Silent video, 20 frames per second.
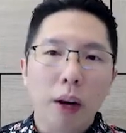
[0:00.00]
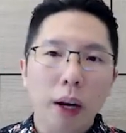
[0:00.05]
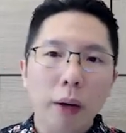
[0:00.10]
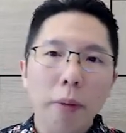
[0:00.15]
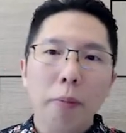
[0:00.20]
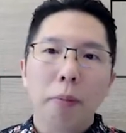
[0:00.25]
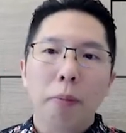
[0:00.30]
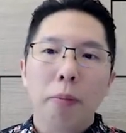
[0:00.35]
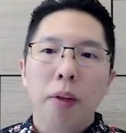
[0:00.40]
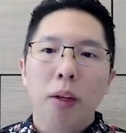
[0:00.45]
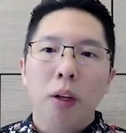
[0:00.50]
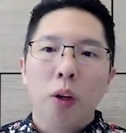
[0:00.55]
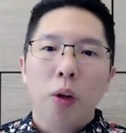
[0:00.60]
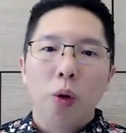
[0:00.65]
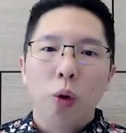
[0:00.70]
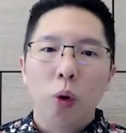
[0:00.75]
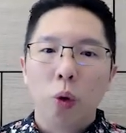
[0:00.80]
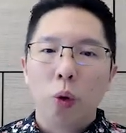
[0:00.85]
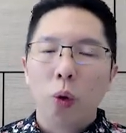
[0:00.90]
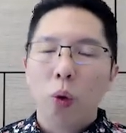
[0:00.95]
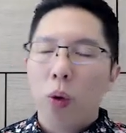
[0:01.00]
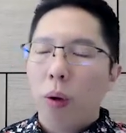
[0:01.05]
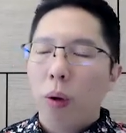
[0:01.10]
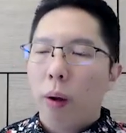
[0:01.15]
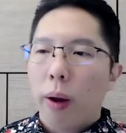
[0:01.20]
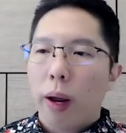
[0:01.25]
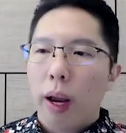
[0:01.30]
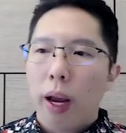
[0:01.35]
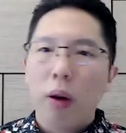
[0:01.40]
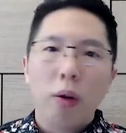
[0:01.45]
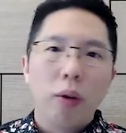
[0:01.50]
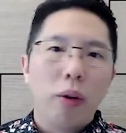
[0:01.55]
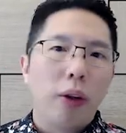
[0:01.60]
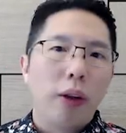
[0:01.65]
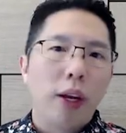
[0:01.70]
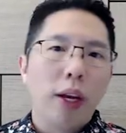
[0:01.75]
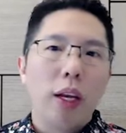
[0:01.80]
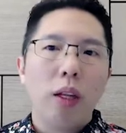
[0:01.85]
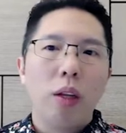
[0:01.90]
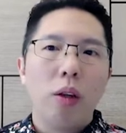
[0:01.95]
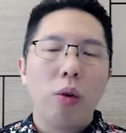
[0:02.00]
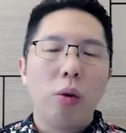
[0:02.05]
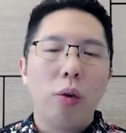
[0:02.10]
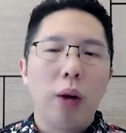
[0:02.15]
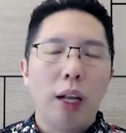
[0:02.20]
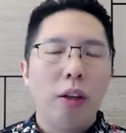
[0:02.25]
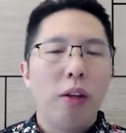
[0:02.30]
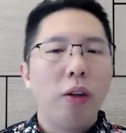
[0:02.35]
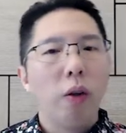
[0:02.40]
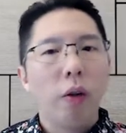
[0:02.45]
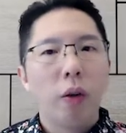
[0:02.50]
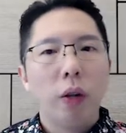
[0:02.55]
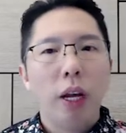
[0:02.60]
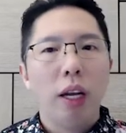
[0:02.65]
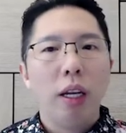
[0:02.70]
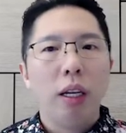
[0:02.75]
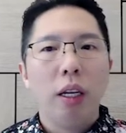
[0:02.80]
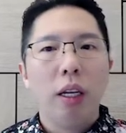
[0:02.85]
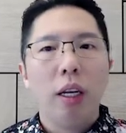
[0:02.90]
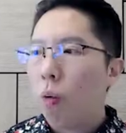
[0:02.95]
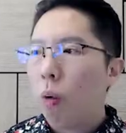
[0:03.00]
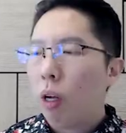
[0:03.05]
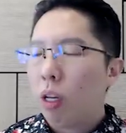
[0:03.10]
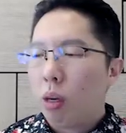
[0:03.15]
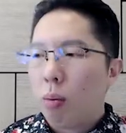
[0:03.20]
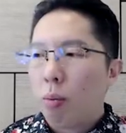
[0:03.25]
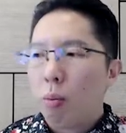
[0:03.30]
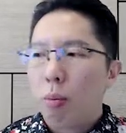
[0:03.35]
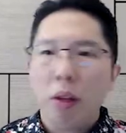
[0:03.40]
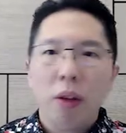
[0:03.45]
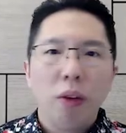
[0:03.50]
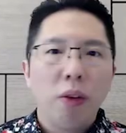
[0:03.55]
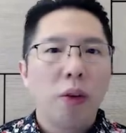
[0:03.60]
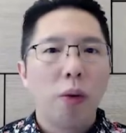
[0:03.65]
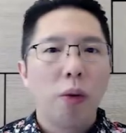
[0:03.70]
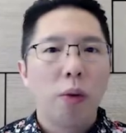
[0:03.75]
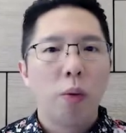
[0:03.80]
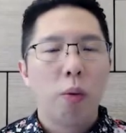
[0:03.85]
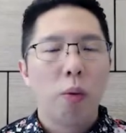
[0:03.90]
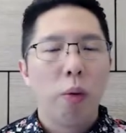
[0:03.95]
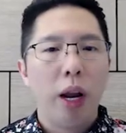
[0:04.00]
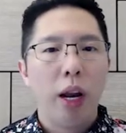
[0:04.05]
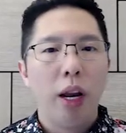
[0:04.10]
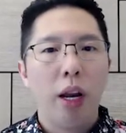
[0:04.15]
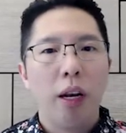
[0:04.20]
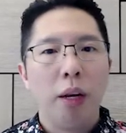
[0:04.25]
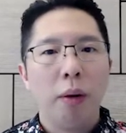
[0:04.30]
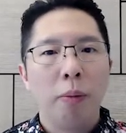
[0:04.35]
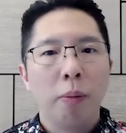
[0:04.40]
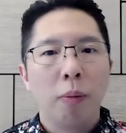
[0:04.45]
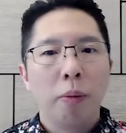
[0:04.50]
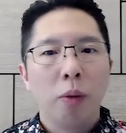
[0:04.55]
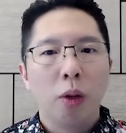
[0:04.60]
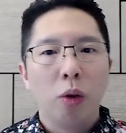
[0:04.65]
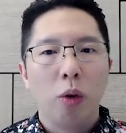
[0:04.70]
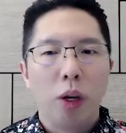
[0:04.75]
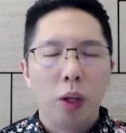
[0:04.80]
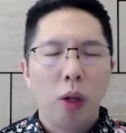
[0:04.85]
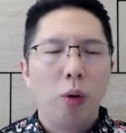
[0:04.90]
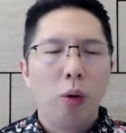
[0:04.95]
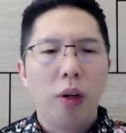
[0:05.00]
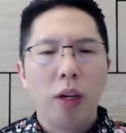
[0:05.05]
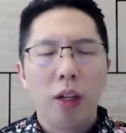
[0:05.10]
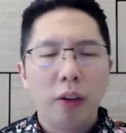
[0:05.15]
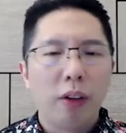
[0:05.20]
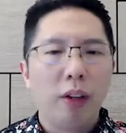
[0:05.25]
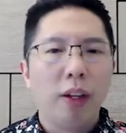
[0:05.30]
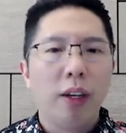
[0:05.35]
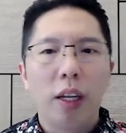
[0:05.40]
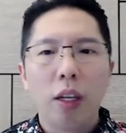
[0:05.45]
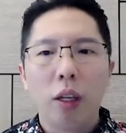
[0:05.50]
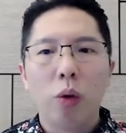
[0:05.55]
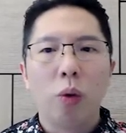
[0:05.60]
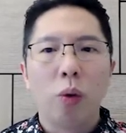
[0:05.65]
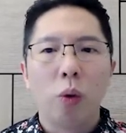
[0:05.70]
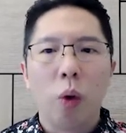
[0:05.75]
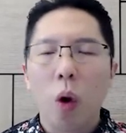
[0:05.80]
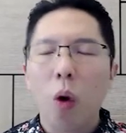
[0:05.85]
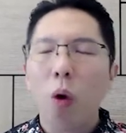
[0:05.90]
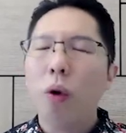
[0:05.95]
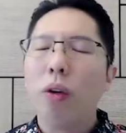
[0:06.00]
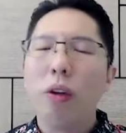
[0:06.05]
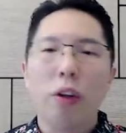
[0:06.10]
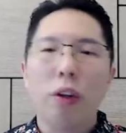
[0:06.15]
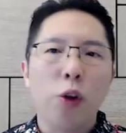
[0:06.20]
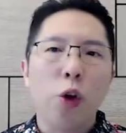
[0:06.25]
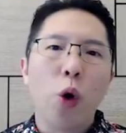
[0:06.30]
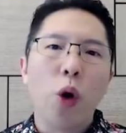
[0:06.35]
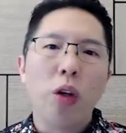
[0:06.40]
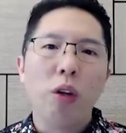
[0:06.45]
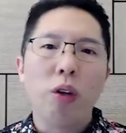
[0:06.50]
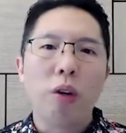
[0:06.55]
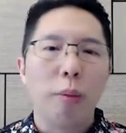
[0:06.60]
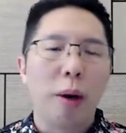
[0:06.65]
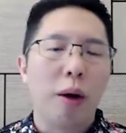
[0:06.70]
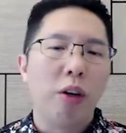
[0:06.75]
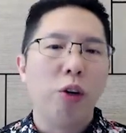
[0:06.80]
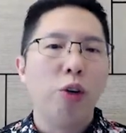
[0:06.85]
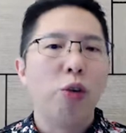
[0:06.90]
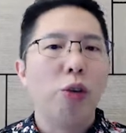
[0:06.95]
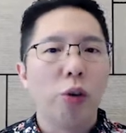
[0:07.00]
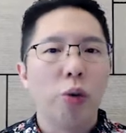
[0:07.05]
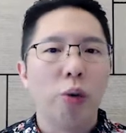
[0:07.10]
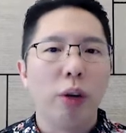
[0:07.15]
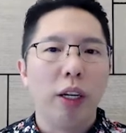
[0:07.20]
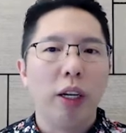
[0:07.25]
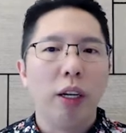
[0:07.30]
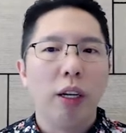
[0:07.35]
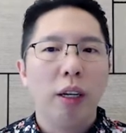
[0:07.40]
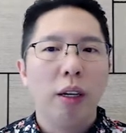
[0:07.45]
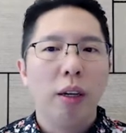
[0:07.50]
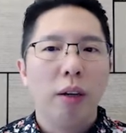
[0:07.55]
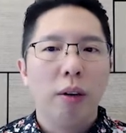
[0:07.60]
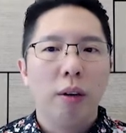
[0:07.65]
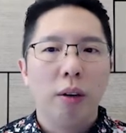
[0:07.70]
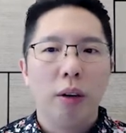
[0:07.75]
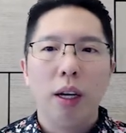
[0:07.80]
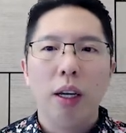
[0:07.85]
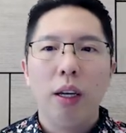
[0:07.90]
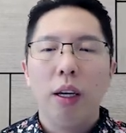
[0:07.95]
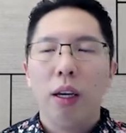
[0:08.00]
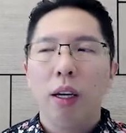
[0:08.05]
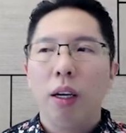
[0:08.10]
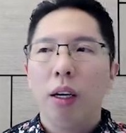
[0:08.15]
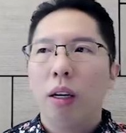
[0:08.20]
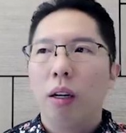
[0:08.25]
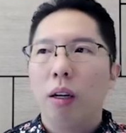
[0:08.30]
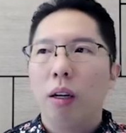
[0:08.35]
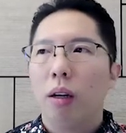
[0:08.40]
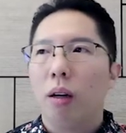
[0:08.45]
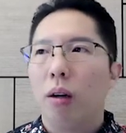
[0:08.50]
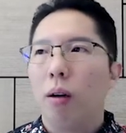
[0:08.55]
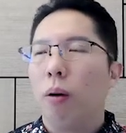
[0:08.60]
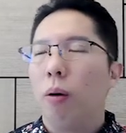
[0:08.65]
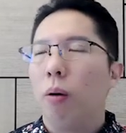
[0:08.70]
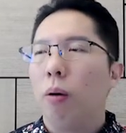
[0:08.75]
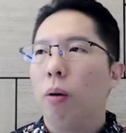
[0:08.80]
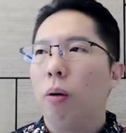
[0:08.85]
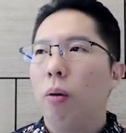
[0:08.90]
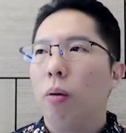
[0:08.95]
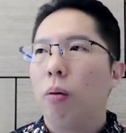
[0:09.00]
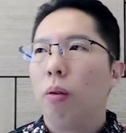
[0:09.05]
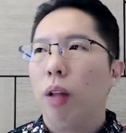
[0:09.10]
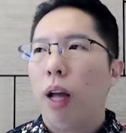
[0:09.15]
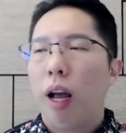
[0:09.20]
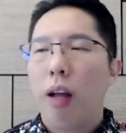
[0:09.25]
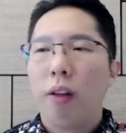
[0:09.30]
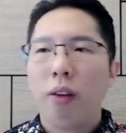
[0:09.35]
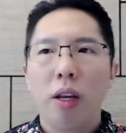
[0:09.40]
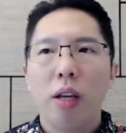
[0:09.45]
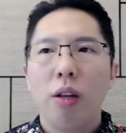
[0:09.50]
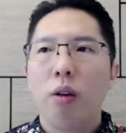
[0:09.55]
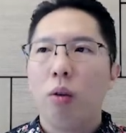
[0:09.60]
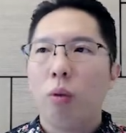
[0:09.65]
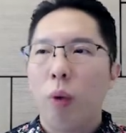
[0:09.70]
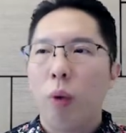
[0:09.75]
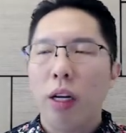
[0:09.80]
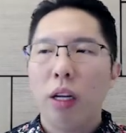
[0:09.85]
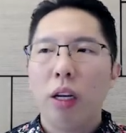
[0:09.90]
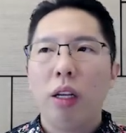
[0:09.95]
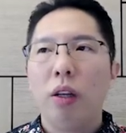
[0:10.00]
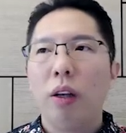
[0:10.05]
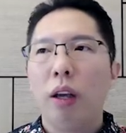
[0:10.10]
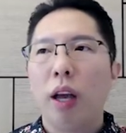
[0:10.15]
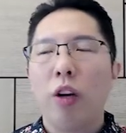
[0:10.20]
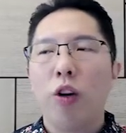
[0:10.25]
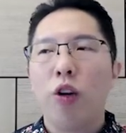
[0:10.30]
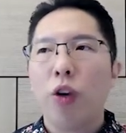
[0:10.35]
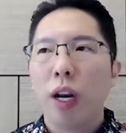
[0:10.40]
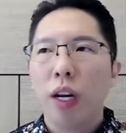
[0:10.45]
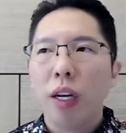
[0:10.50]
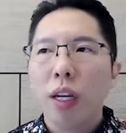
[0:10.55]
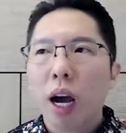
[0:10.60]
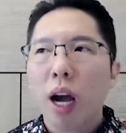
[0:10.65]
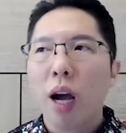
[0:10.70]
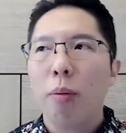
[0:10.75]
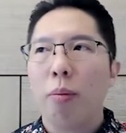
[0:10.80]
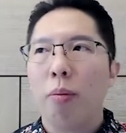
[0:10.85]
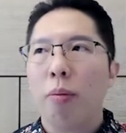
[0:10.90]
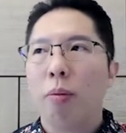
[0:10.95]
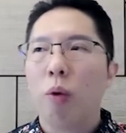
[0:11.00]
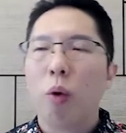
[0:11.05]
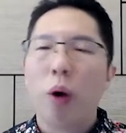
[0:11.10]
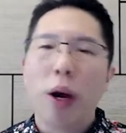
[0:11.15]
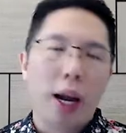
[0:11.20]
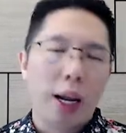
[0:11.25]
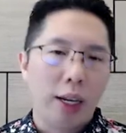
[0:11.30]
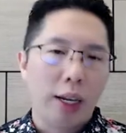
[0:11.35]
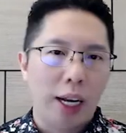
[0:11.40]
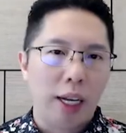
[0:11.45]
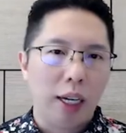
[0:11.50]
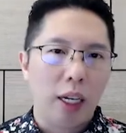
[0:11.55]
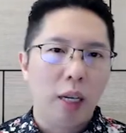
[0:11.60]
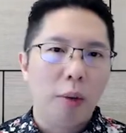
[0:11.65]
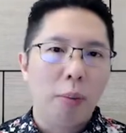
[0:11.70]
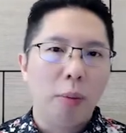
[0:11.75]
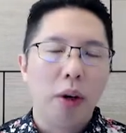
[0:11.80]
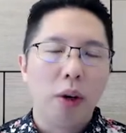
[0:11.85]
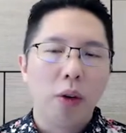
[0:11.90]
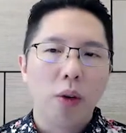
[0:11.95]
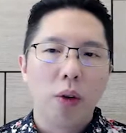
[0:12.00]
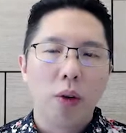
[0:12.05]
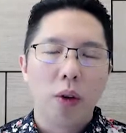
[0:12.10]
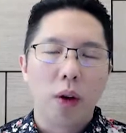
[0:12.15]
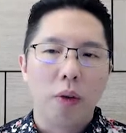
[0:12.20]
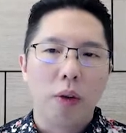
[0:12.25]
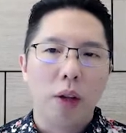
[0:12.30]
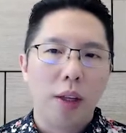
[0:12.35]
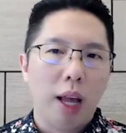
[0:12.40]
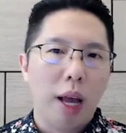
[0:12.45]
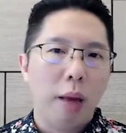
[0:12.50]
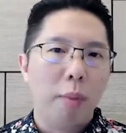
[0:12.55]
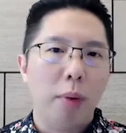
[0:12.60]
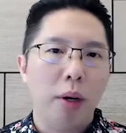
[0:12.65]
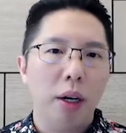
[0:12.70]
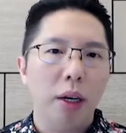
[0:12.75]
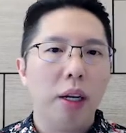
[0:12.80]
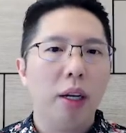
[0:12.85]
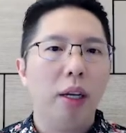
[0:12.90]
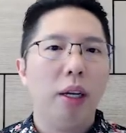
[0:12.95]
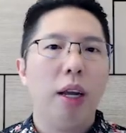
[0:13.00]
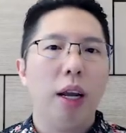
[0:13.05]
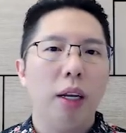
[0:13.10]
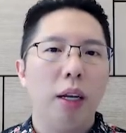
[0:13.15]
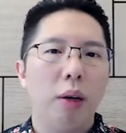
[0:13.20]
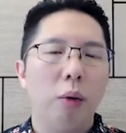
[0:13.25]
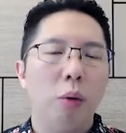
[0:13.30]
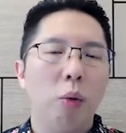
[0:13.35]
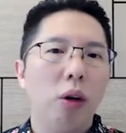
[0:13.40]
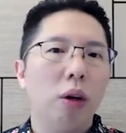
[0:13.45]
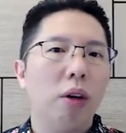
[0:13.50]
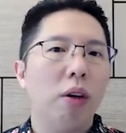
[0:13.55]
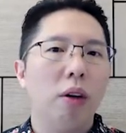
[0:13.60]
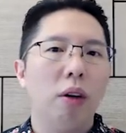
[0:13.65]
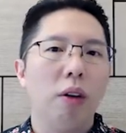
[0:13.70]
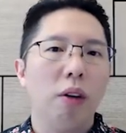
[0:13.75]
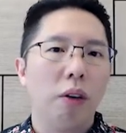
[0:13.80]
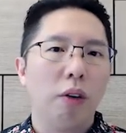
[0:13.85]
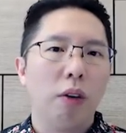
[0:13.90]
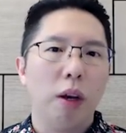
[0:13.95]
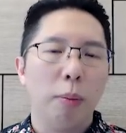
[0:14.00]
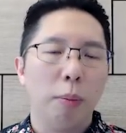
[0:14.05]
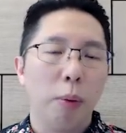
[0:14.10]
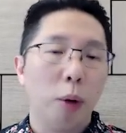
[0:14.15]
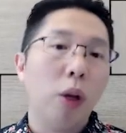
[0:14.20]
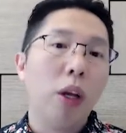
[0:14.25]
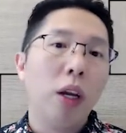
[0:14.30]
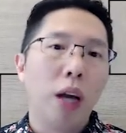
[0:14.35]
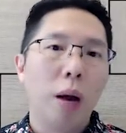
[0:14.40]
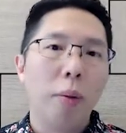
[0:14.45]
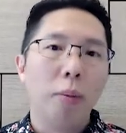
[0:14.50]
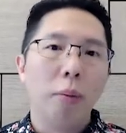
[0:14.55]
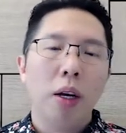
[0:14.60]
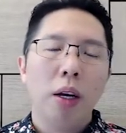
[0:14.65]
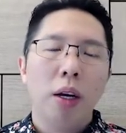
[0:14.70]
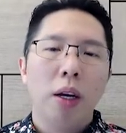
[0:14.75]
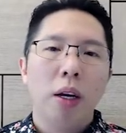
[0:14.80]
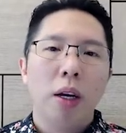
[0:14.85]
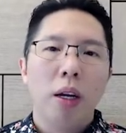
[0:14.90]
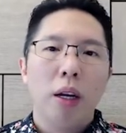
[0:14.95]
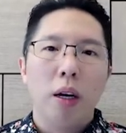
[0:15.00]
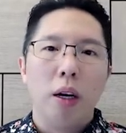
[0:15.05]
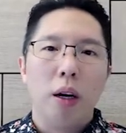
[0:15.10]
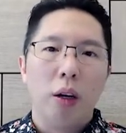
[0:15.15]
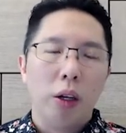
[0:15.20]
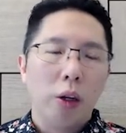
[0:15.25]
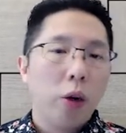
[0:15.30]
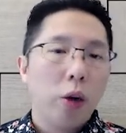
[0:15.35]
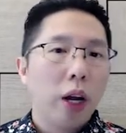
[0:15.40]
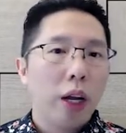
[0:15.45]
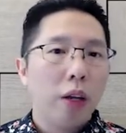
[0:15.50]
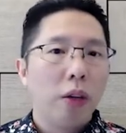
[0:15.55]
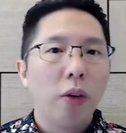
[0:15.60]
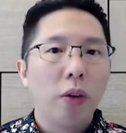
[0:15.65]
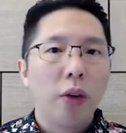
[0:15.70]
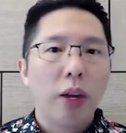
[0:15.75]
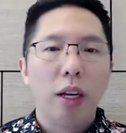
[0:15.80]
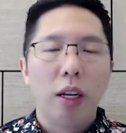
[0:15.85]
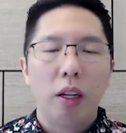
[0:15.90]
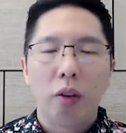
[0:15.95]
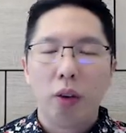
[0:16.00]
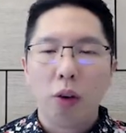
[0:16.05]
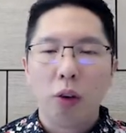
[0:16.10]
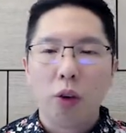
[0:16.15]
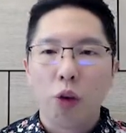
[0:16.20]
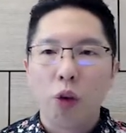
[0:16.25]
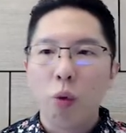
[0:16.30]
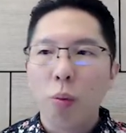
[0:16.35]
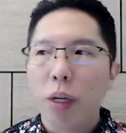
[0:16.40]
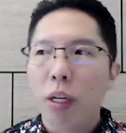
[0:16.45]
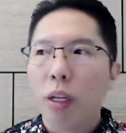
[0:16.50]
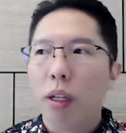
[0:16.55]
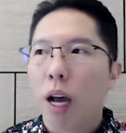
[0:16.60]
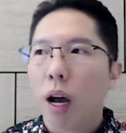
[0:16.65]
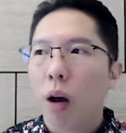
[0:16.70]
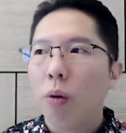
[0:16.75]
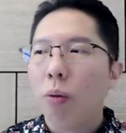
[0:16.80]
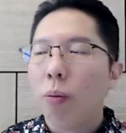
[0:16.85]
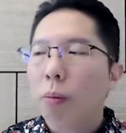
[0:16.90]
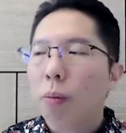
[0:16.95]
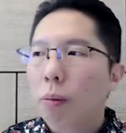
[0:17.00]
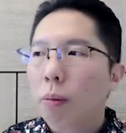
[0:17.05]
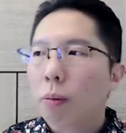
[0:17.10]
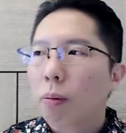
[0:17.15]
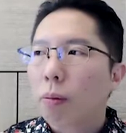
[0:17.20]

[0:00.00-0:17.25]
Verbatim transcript: right? So end of the day, to understand what it means when you are listening to all the noise about interest rate, right? Uh, like I said, whether it can trend up, quite unlikely because of the debt burden that the world is uh, building up. Uh, you need to understand is assuming now,